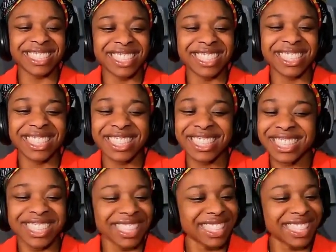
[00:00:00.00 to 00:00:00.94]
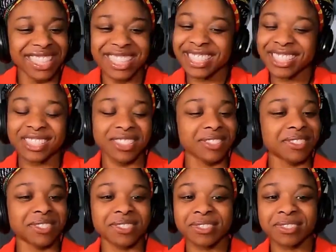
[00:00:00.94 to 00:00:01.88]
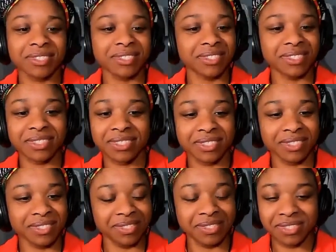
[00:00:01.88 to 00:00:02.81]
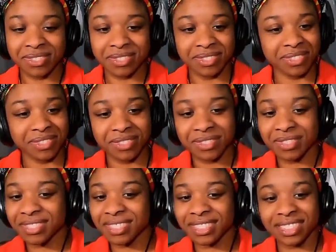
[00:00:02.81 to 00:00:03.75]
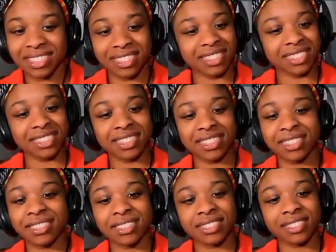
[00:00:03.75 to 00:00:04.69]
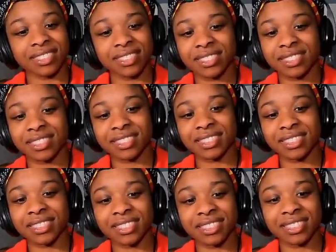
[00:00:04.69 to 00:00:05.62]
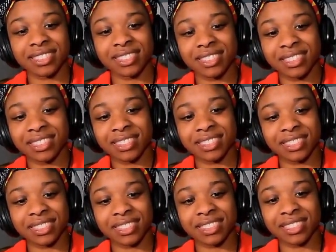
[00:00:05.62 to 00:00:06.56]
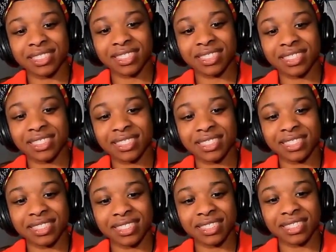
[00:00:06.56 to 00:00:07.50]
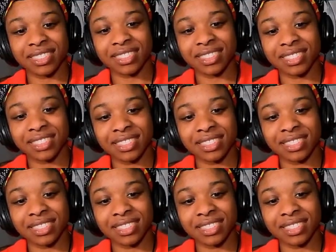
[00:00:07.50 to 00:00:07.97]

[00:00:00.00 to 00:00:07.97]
No words are spoken by the person on screen.